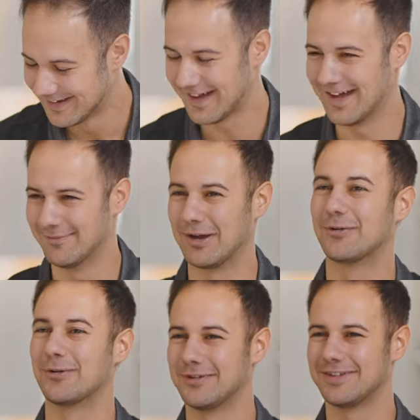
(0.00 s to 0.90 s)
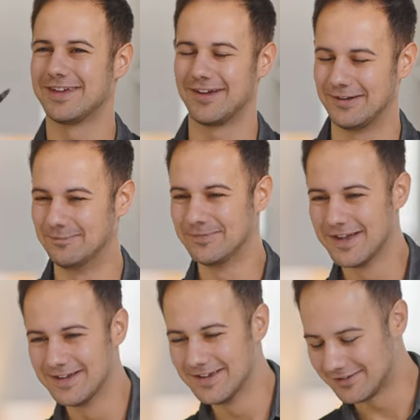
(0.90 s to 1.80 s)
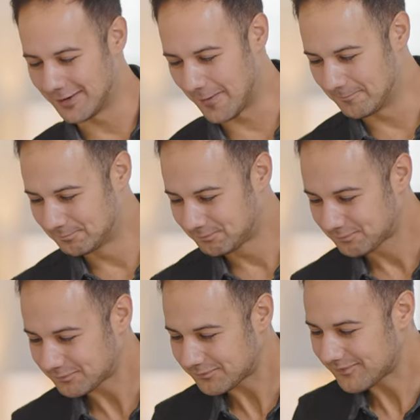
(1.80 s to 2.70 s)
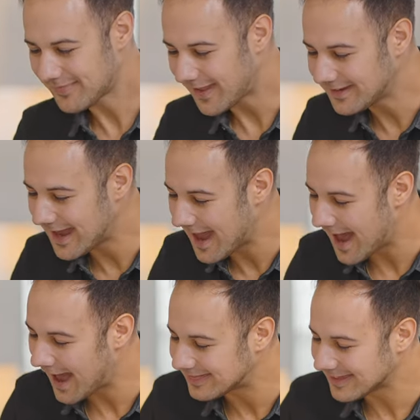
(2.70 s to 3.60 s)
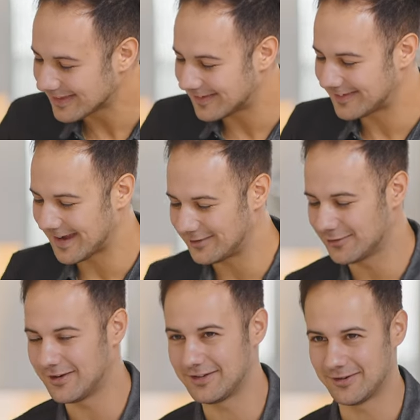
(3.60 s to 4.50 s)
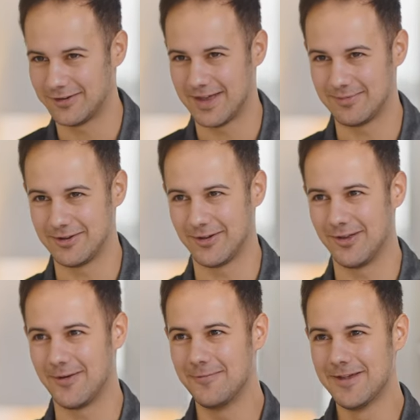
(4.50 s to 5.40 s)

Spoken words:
My crew is Italian. So yeah, I think this is Sangiovese or Nebbiolo.